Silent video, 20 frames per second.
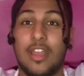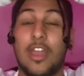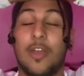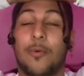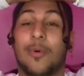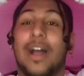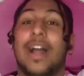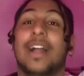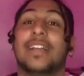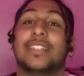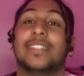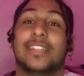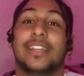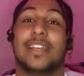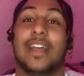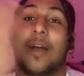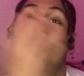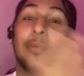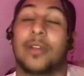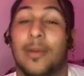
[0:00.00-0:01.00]
Well, actually,
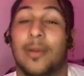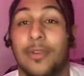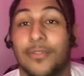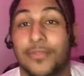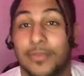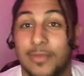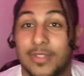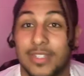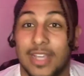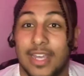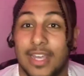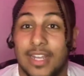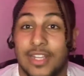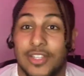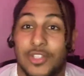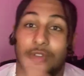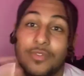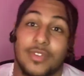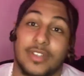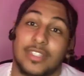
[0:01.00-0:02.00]
I'm coming from tight end
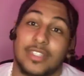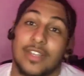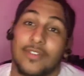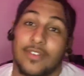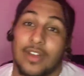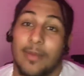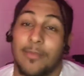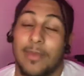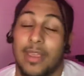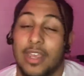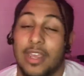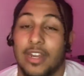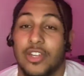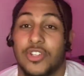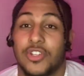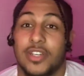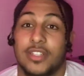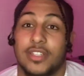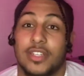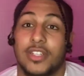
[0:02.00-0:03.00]
to receiver. I'm making a
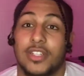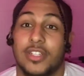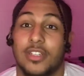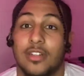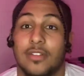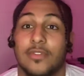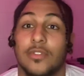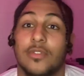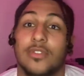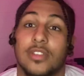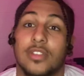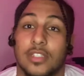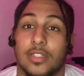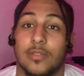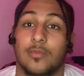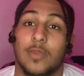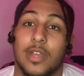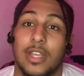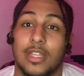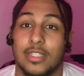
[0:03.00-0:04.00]
transition of losing
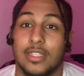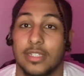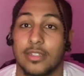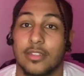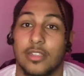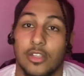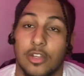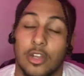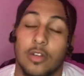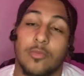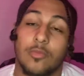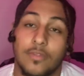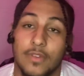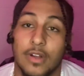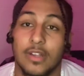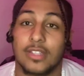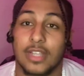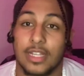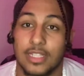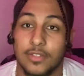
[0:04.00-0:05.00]
some weight to, you know, move
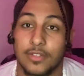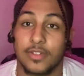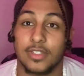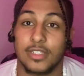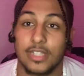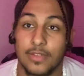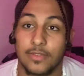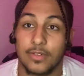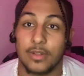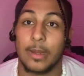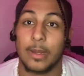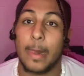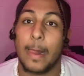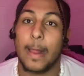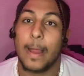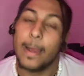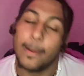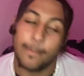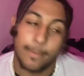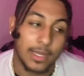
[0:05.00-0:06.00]
outside to receiver.
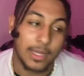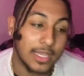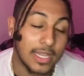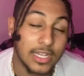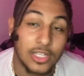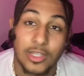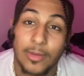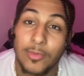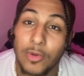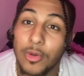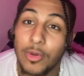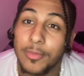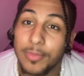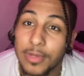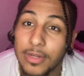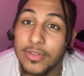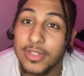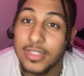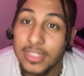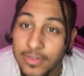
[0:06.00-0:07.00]
But yeah, so I'm going to play
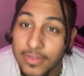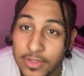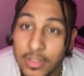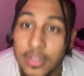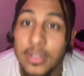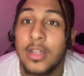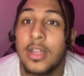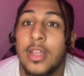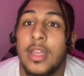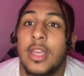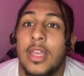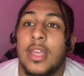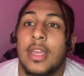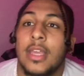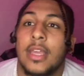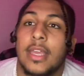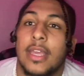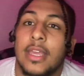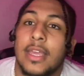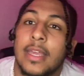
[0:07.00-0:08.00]
receiver.
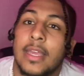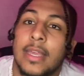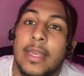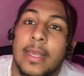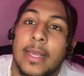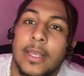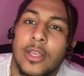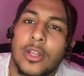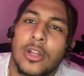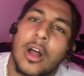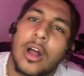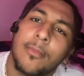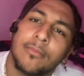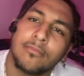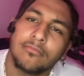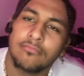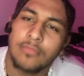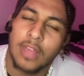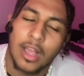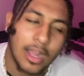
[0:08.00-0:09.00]
And, you know,
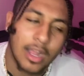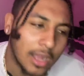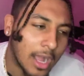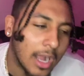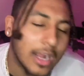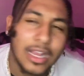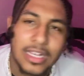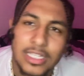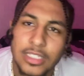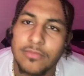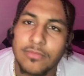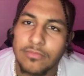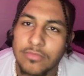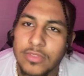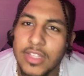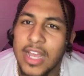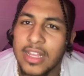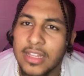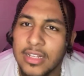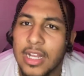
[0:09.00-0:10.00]
I'm, I got some
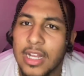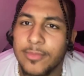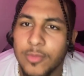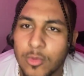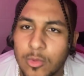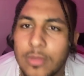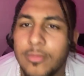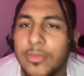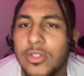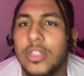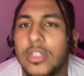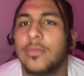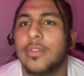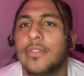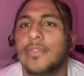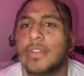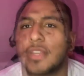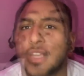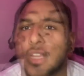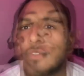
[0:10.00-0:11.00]
talent coming with me, so we
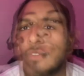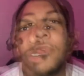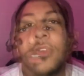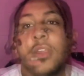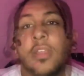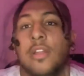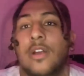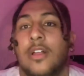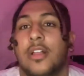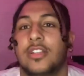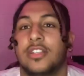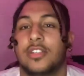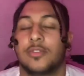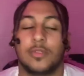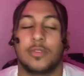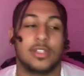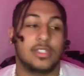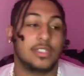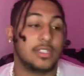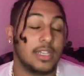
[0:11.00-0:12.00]
finna get right. And all I just
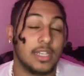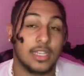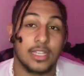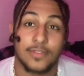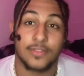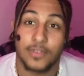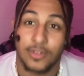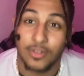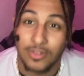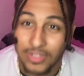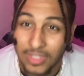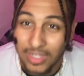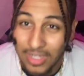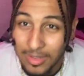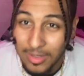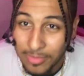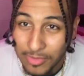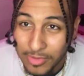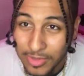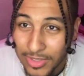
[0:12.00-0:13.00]
want to say is for those of y'all
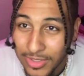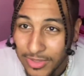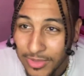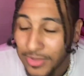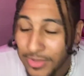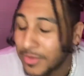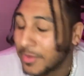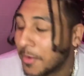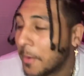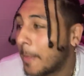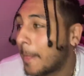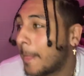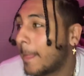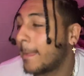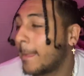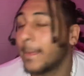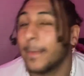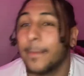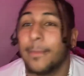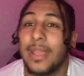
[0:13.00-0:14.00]
boys
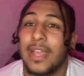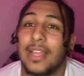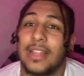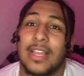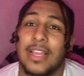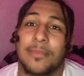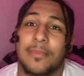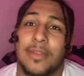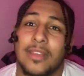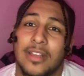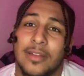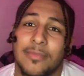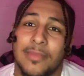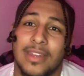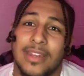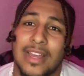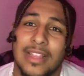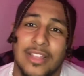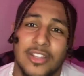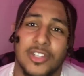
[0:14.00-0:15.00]
who may, like, become
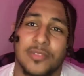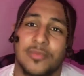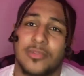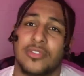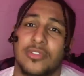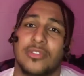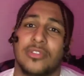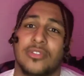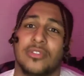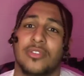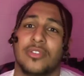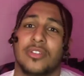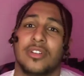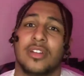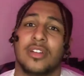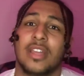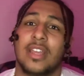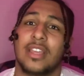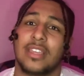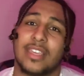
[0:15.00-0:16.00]
ineligible or
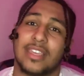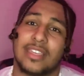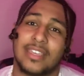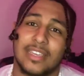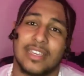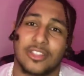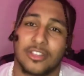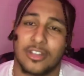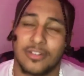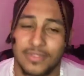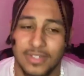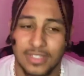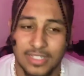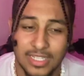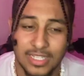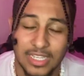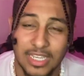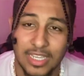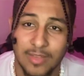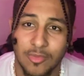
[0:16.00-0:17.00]
get kicked off a
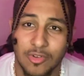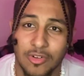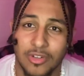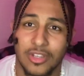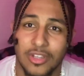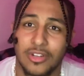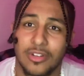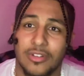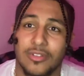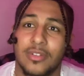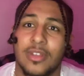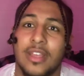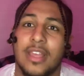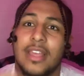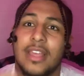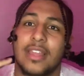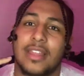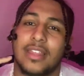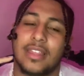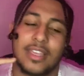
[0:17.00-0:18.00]
team or, you know,
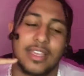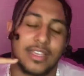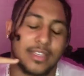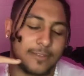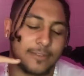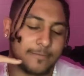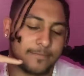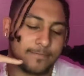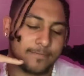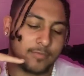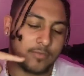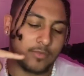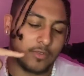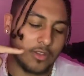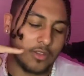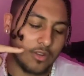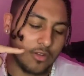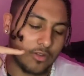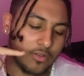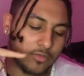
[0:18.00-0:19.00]
think, you
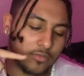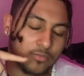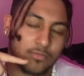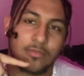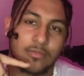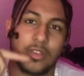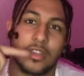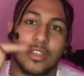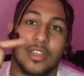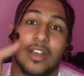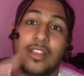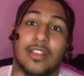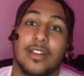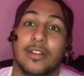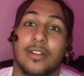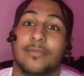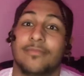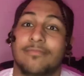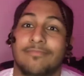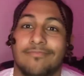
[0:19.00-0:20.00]
know, y'all
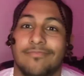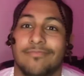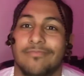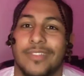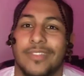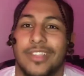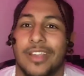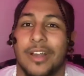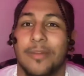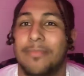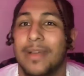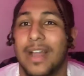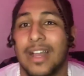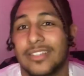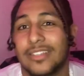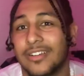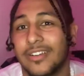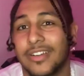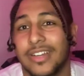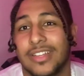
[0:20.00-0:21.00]
are y'all
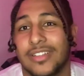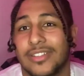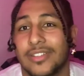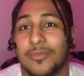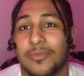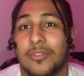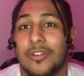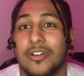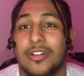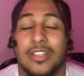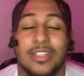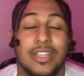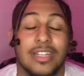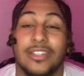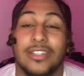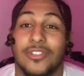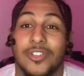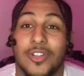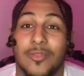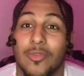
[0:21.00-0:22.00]
backs are against the wall and like
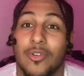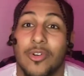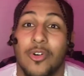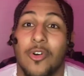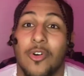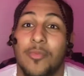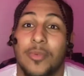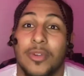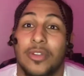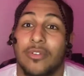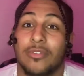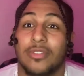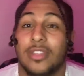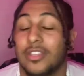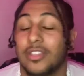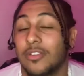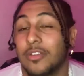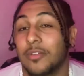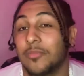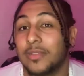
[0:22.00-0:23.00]
there's no more hope. You don't
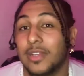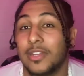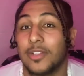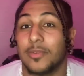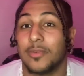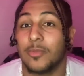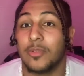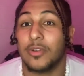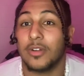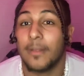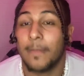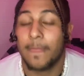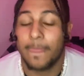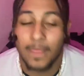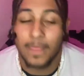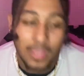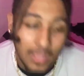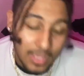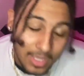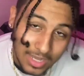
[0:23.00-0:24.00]
think you can play no more.
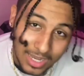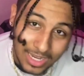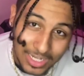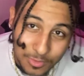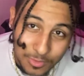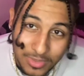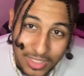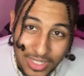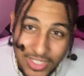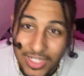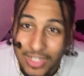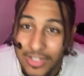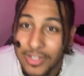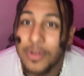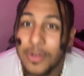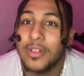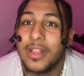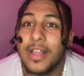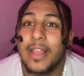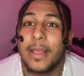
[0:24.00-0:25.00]
I just want to let y'all
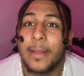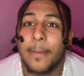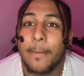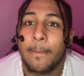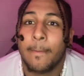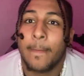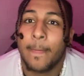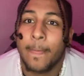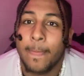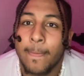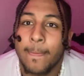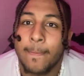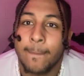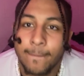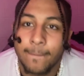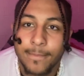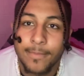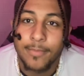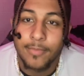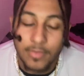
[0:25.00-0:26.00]
know like
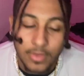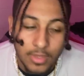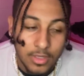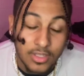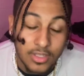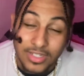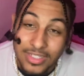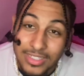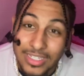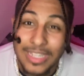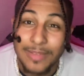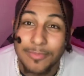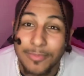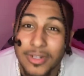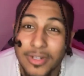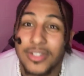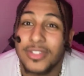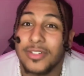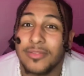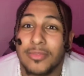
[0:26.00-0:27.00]
just keep
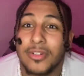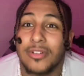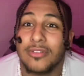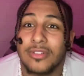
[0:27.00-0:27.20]
pushing, bro.